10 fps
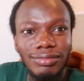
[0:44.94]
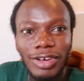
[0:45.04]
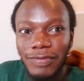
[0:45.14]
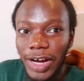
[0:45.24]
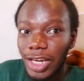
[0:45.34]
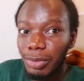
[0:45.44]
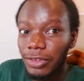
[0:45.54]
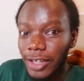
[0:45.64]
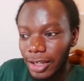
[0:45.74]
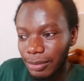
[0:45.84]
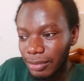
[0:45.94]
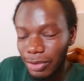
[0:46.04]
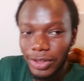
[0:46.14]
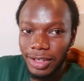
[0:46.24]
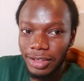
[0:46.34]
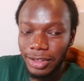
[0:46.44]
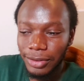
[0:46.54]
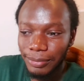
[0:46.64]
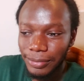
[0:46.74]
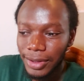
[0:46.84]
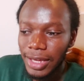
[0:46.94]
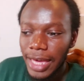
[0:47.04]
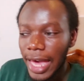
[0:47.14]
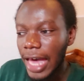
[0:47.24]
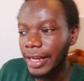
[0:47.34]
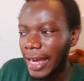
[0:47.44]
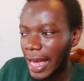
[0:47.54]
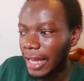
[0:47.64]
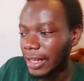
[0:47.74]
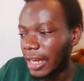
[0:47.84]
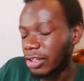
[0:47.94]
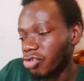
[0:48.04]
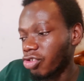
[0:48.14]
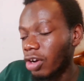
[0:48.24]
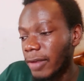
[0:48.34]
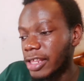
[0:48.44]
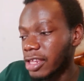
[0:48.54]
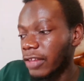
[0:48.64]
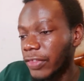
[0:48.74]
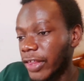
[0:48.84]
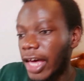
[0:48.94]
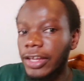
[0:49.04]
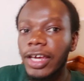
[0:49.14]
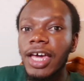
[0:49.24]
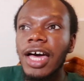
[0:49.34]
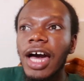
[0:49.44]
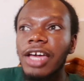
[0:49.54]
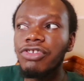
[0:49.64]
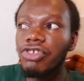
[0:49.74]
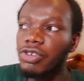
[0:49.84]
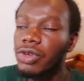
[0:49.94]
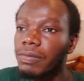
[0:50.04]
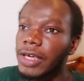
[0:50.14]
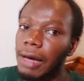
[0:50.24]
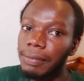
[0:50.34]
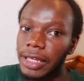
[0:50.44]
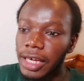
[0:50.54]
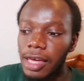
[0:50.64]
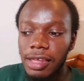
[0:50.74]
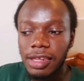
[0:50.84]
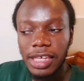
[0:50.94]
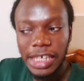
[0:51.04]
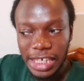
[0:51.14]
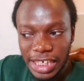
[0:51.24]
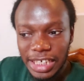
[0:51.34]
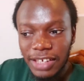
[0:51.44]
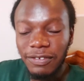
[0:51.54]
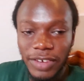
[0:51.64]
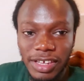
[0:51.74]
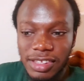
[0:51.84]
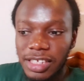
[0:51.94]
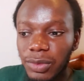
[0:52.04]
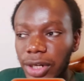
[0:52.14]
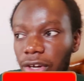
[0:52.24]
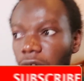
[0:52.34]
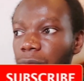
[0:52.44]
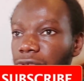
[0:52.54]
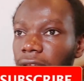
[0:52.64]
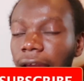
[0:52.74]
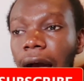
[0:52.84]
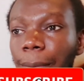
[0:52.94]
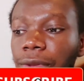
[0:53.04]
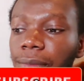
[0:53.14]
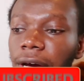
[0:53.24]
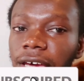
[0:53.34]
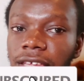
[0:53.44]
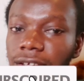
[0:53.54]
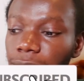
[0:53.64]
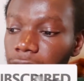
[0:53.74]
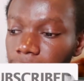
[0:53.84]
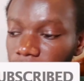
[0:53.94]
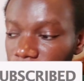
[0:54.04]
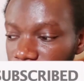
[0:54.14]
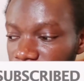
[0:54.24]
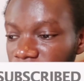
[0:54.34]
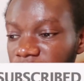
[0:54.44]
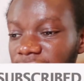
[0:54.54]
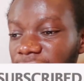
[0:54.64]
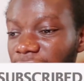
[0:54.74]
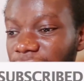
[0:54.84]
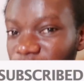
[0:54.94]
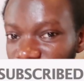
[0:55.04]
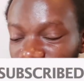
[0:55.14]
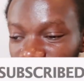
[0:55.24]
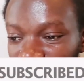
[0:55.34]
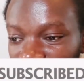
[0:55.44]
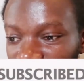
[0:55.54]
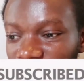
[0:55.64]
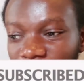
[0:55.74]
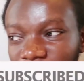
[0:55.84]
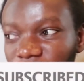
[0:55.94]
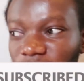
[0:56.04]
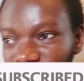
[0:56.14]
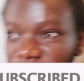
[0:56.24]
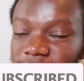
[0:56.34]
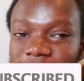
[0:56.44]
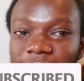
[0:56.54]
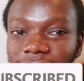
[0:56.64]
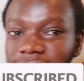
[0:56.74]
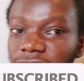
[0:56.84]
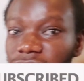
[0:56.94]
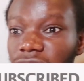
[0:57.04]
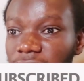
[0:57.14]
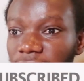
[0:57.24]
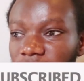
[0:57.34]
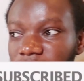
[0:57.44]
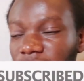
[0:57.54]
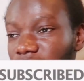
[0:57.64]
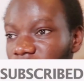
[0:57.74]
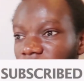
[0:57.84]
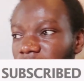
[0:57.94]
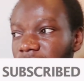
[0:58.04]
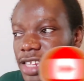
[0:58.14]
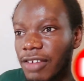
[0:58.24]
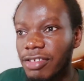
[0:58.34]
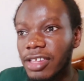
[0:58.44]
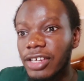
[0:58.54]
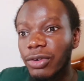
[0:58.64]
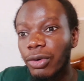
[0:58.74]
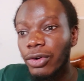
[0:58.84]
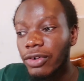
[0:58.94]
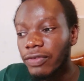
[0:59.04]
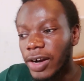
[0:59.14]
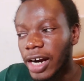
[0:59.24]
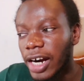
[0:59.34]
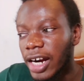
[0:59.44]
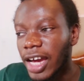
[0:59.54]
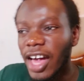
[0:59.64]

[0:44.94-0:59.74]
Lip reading: valuable time looking at them. And I had like the strong mindset that I knew the bigger players in investing when it comes to like capital markets and money markets in Nigeria, and I could easily access those guys, and those guys have stayed over